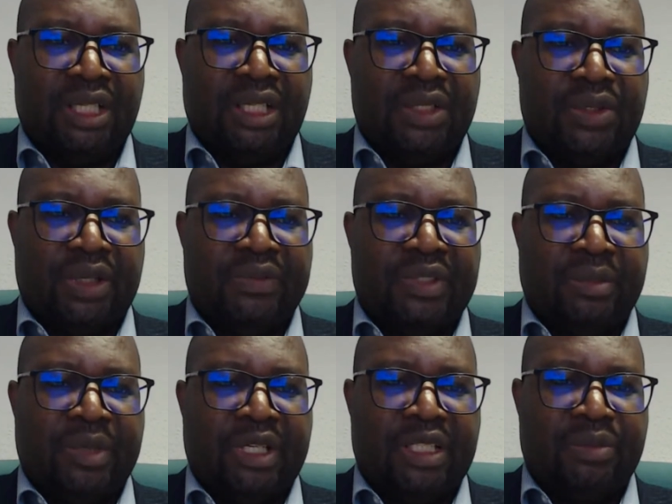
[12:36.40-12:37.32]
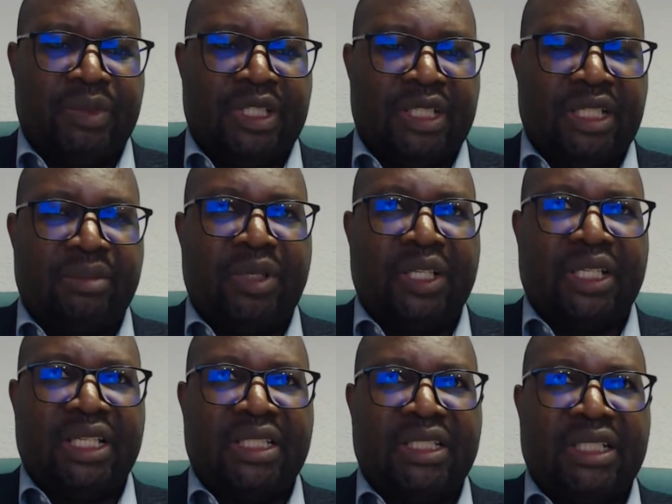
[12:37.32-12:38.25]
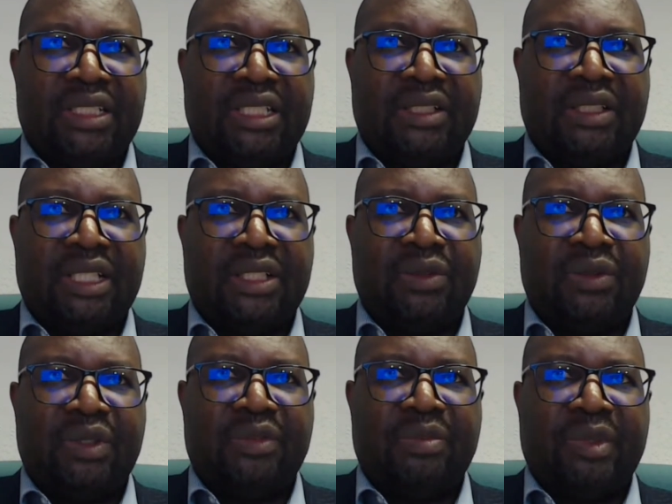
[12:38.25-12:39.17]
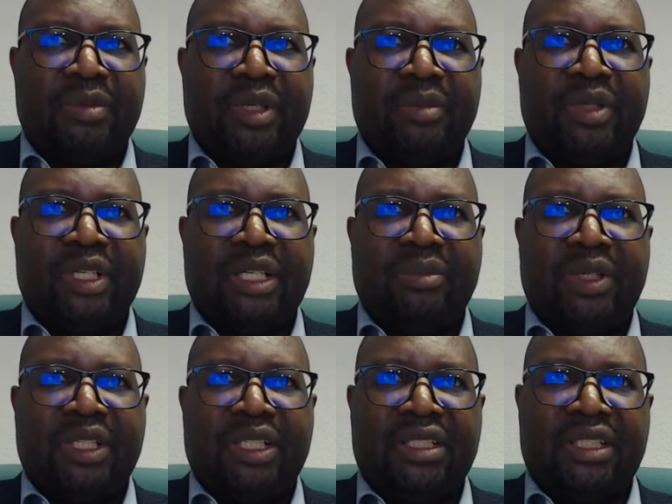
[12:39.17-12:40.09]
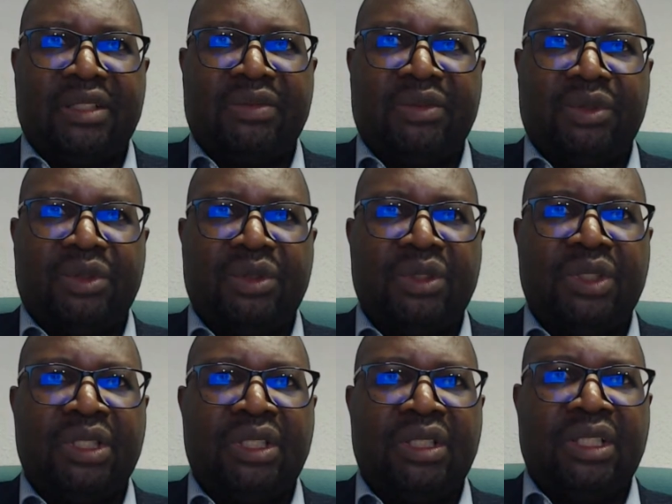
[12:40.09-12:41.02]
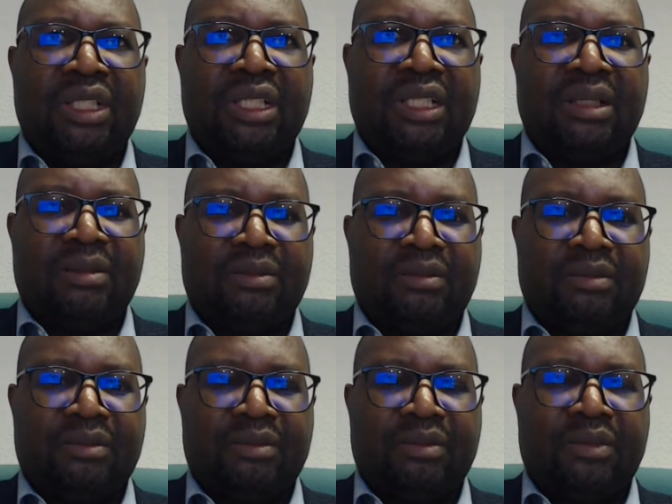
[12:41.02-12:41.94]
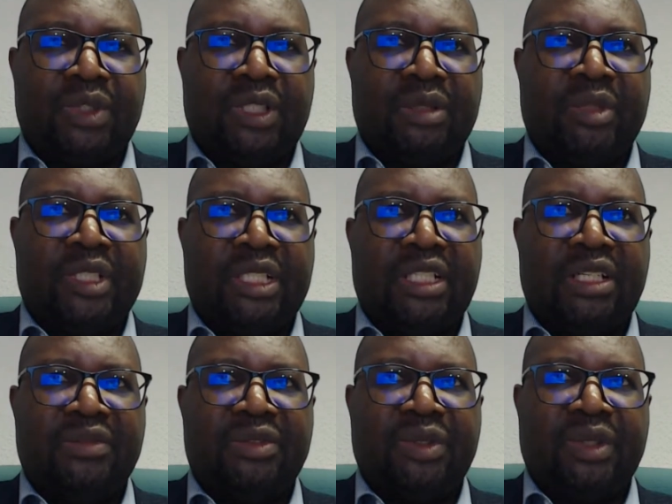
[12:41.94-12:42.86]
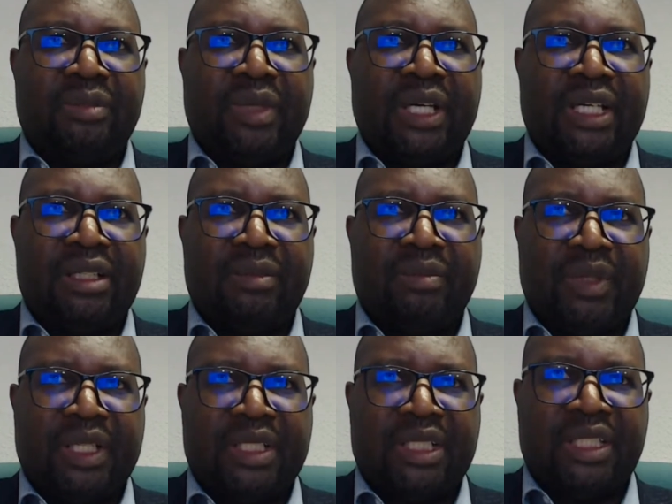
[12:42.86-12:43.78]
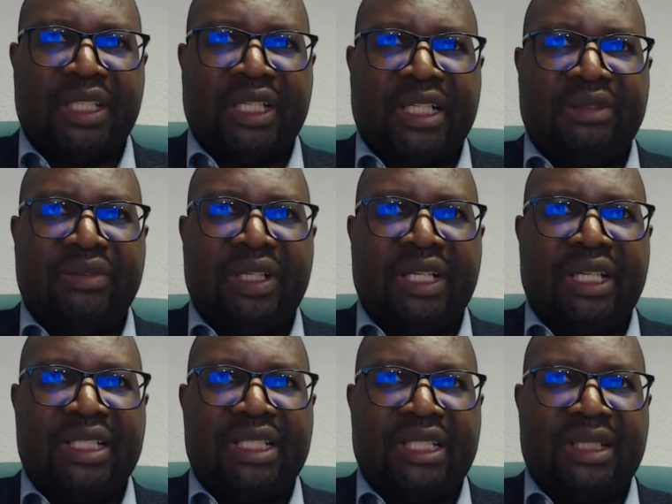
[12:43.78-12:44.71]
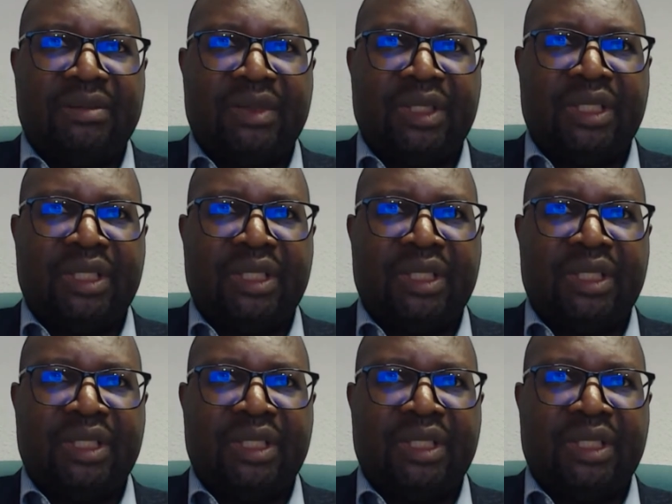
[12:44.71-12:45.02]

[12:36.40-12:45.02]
So if someone has made an application, that would have been maybe an application for limited leave to remain, but in the cover letter